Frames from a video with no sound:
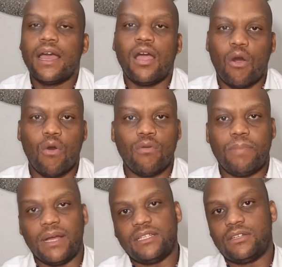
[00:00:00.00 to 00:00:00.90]
a whole
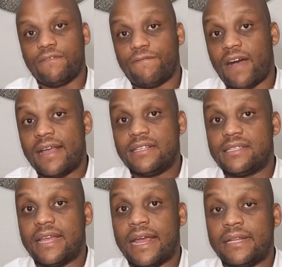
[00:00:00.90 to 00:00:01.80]
bunch of funds
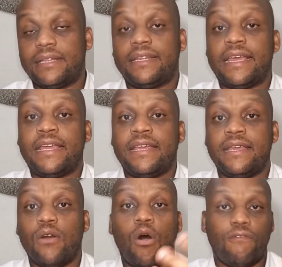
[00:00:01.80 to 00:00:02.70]
that they
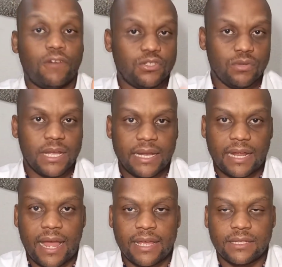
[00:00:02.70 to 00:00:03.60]
offer to their
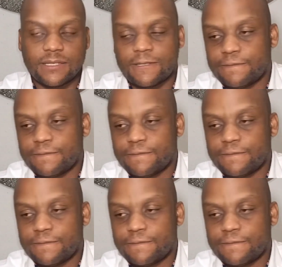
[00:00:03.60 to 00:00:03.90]
clients.